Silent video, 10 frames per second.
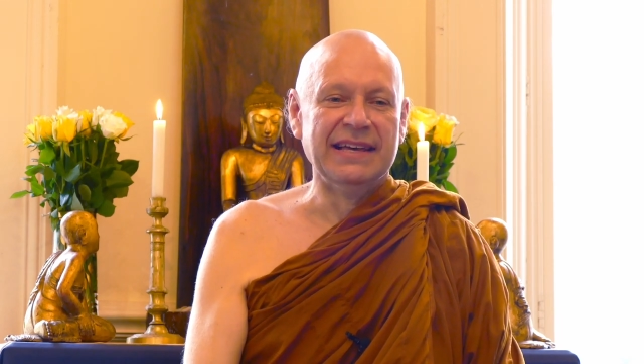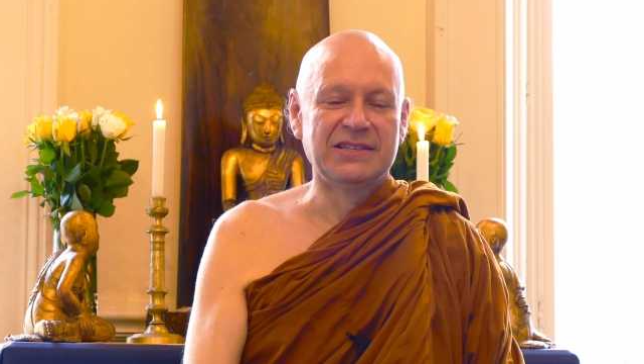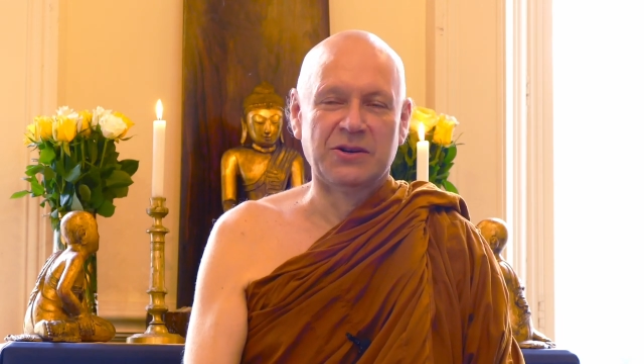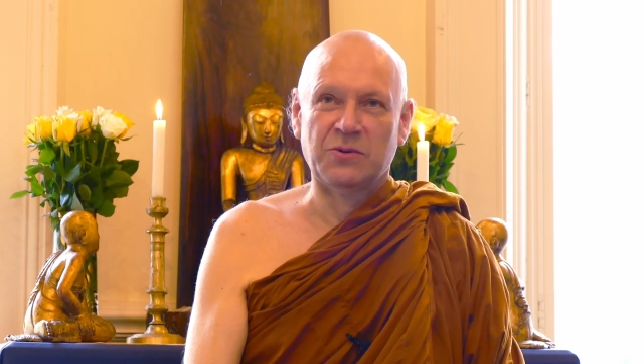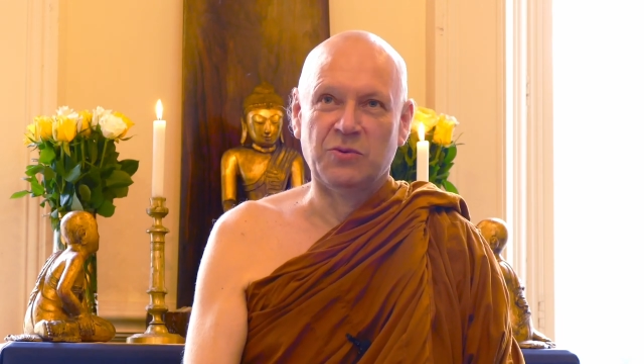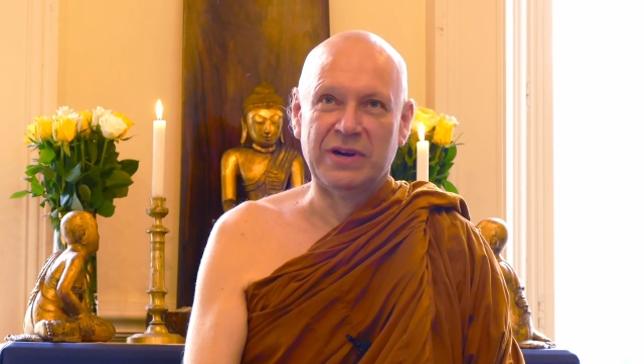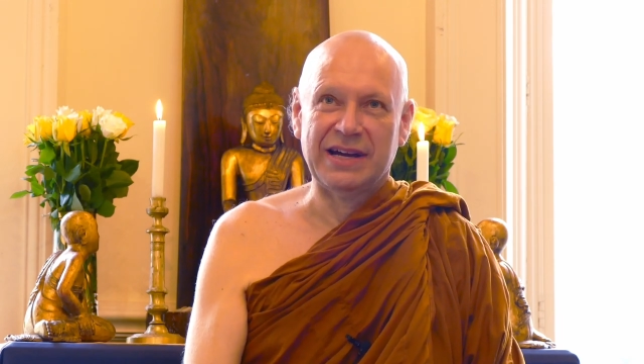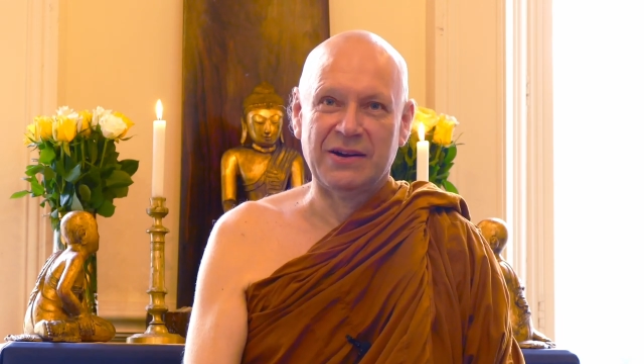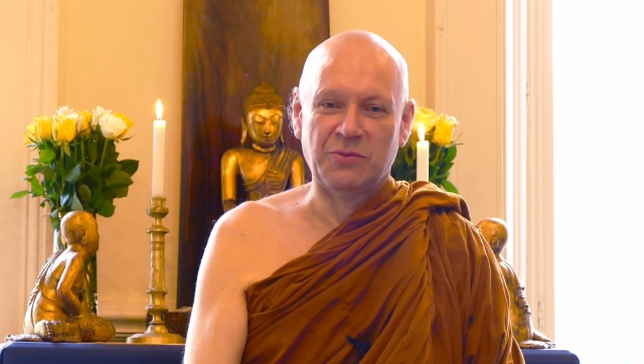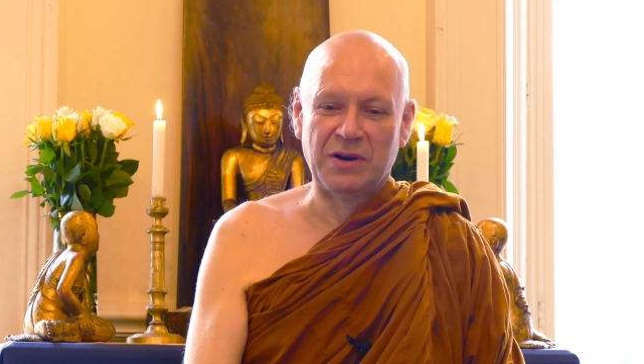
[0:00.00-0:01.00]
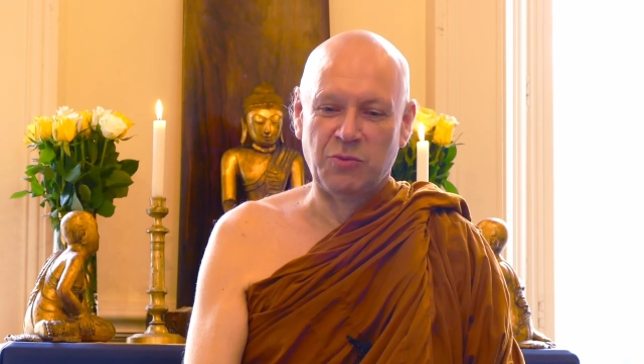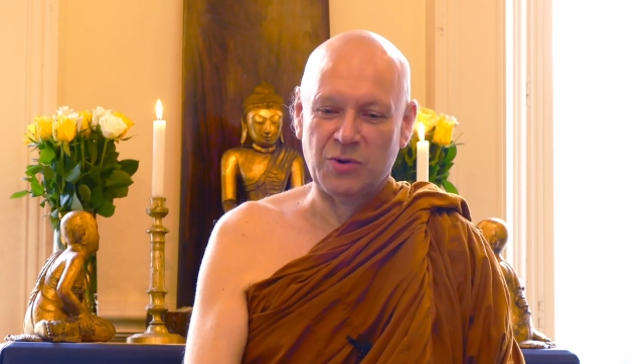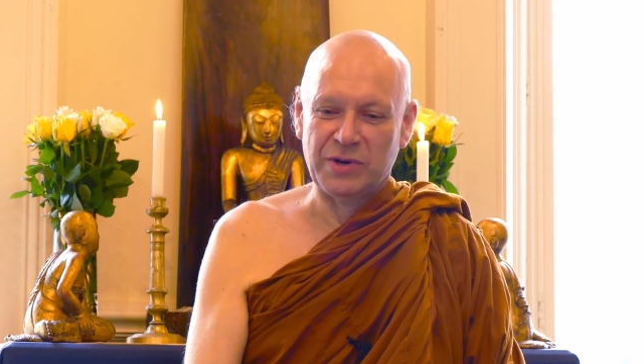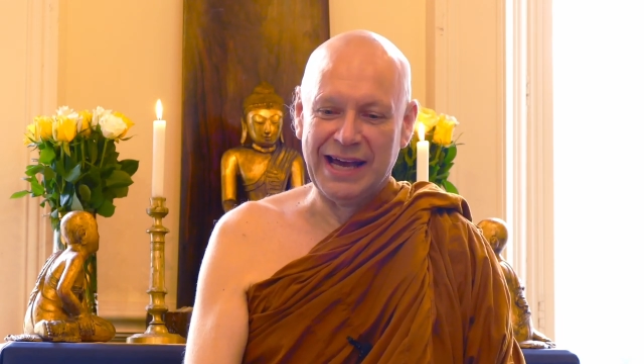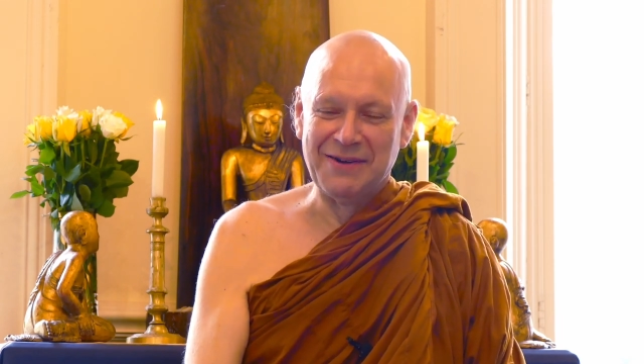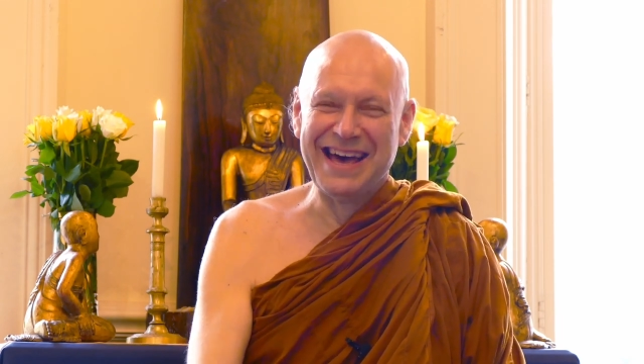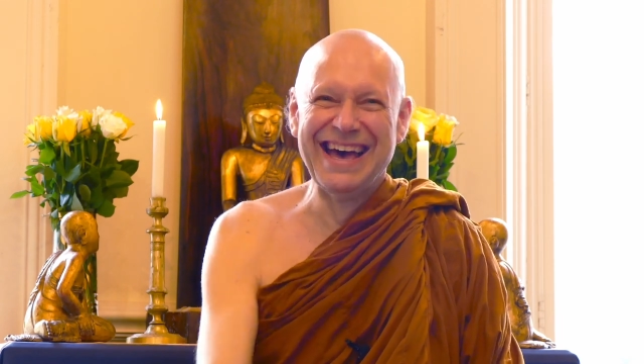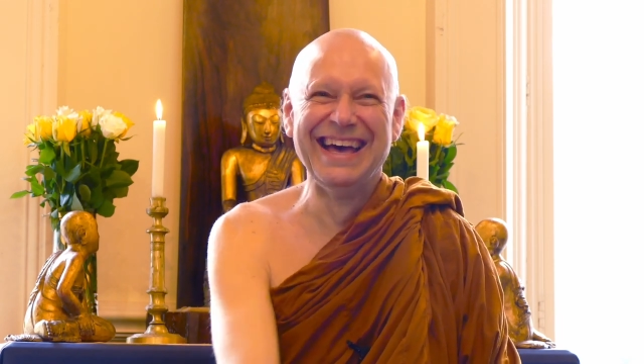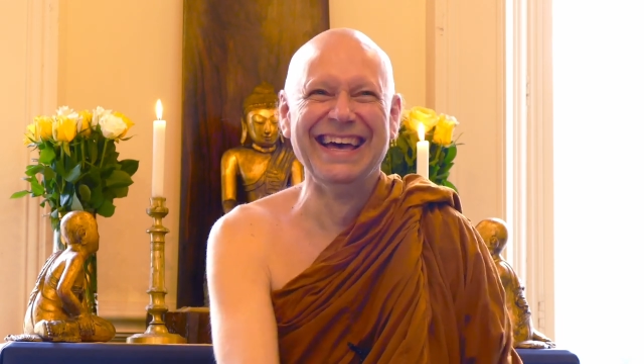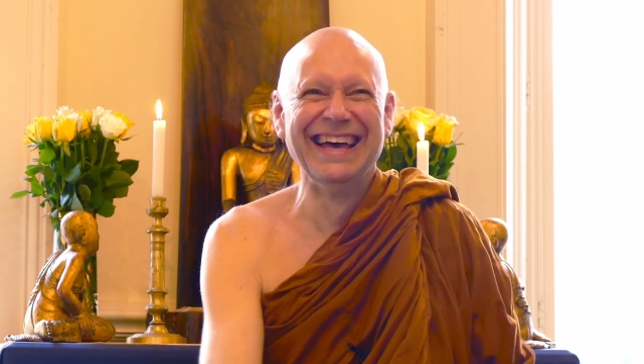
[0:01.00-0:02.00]
So where were we now?
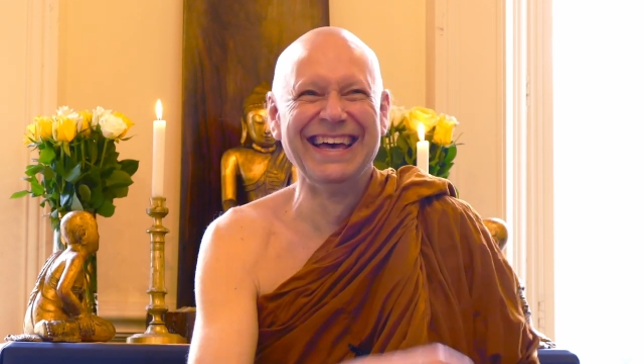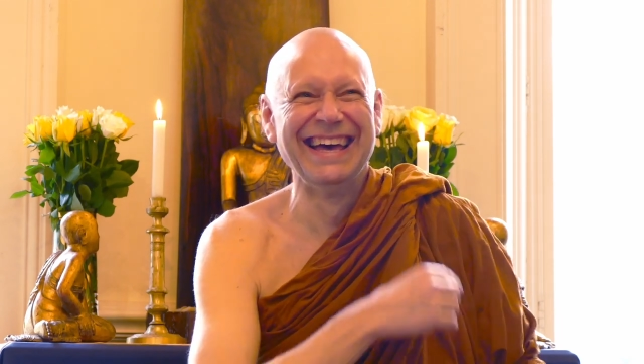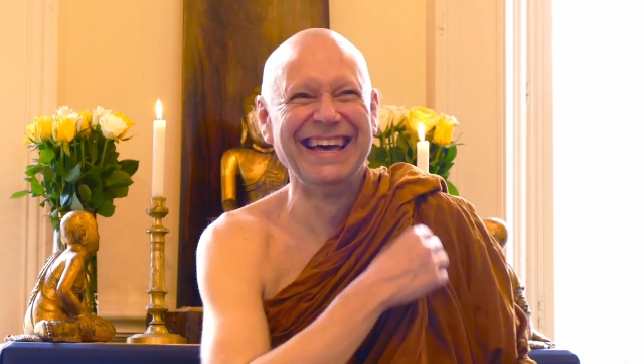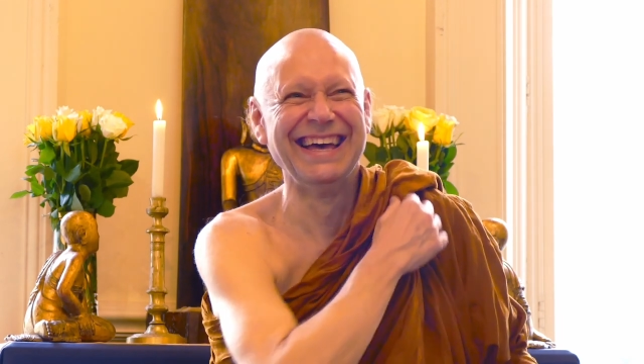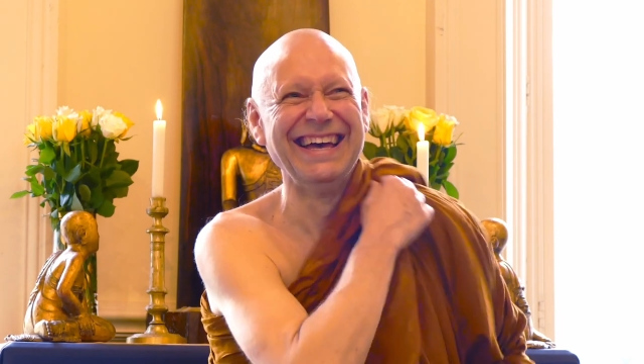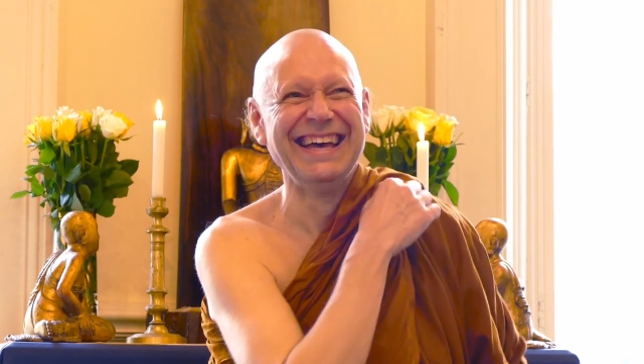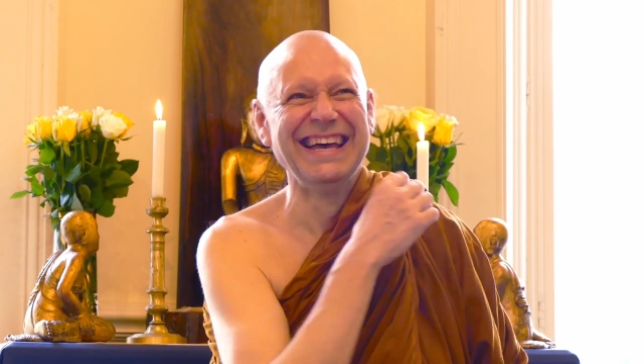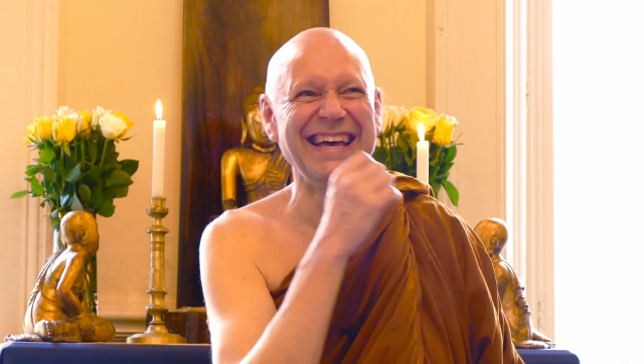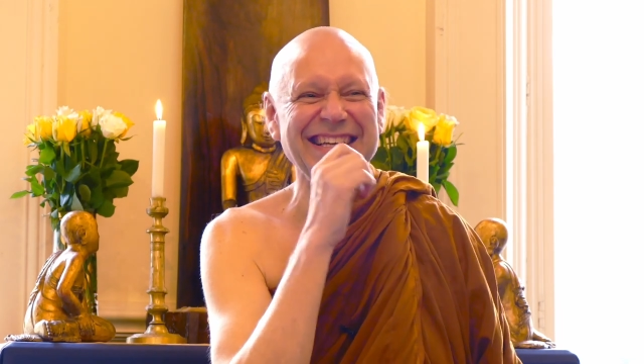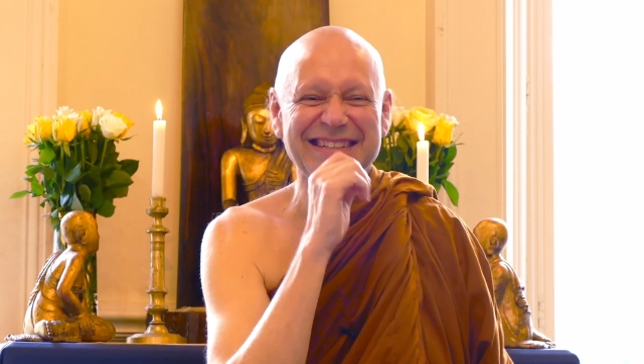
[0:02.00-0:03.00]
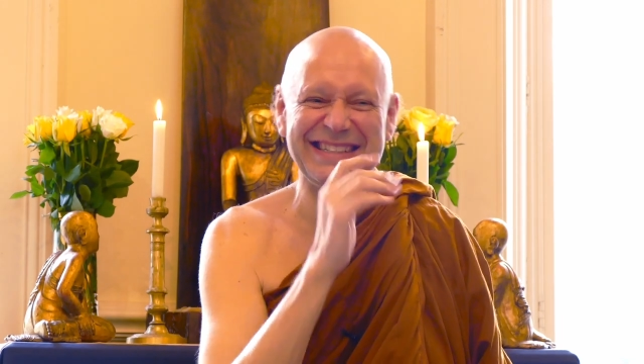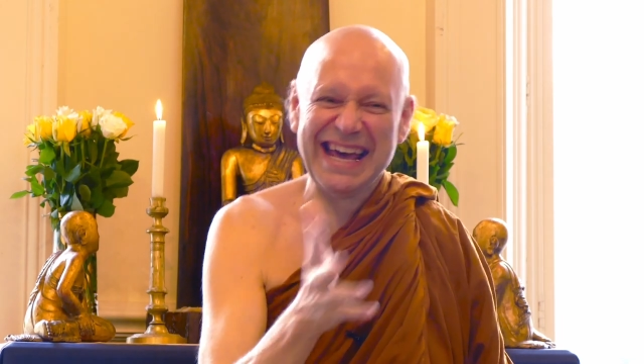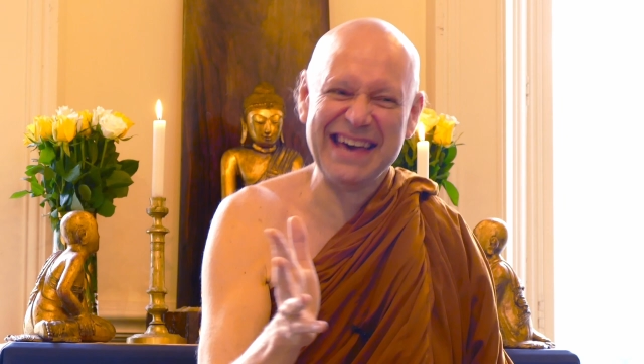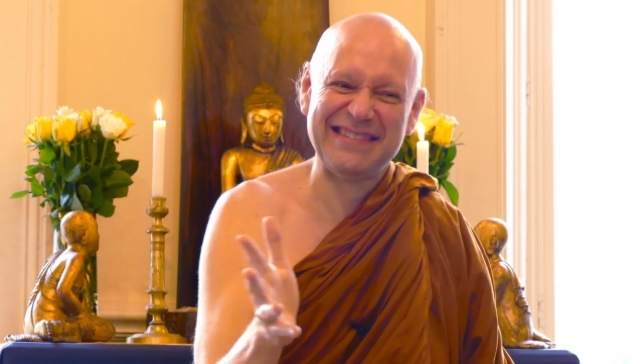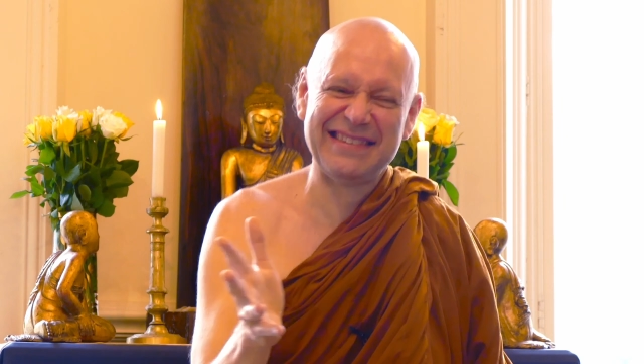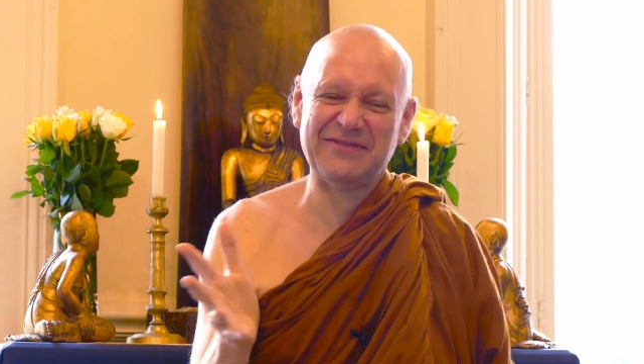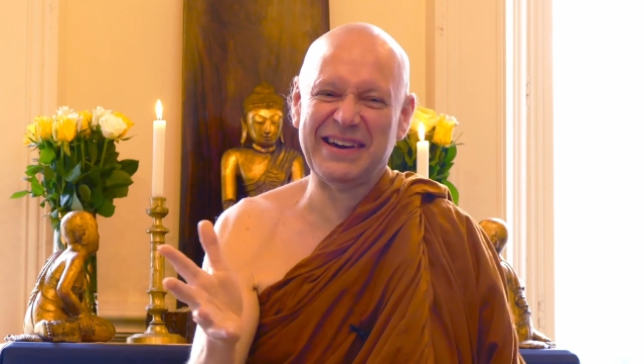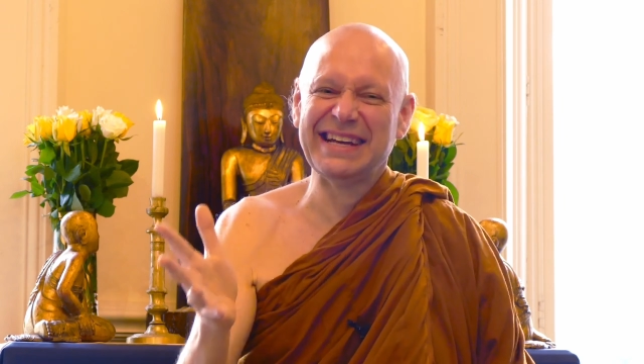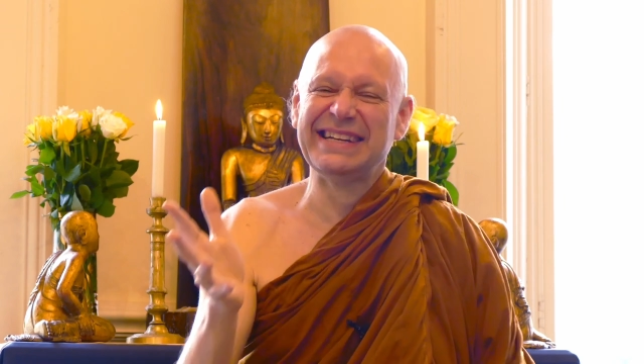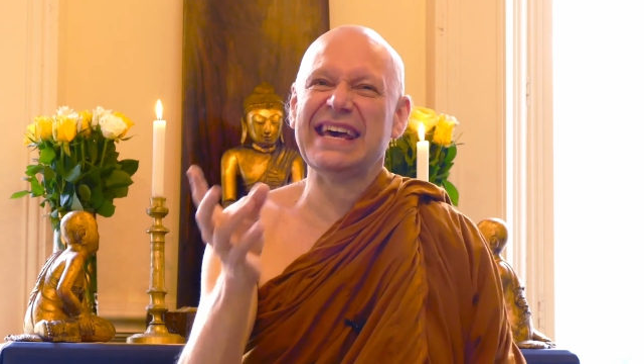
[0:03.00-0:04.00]
So death, right?